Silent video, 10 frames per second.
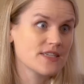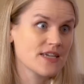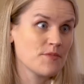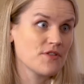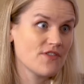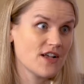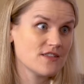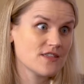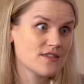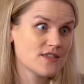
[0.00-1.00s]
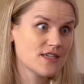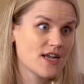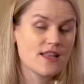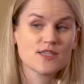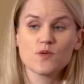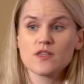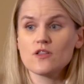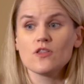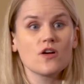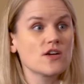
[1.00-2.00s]
the mm-hmm. time of the violence and that's one of the
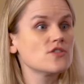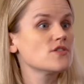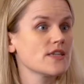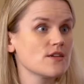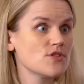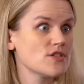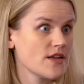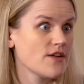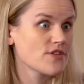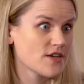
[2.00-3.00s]
largest languages in of Africa.